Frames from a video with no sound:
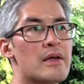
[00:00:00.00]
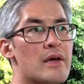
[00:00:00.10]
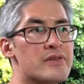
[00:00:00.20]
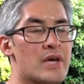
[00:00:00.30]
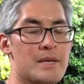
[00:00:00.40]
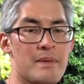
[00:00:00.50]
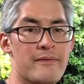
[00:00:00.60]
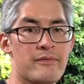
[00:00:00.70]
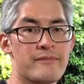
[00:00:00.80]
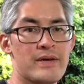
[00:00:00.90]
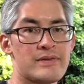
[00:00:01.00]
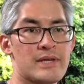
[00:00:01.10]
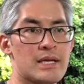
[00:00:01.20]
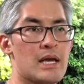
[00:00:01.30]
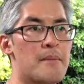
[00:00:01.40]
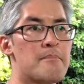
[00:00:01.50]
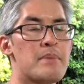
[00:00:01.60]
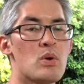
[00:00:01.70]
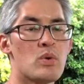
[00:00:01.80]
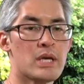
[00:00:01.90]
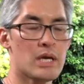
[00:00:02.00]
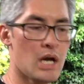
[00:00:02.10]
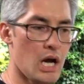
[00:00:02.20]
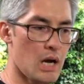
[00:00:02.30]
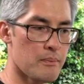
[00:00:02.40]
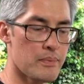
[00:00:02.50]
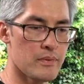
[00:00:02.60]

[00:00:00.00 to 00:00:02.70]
a certain amount for investing and building up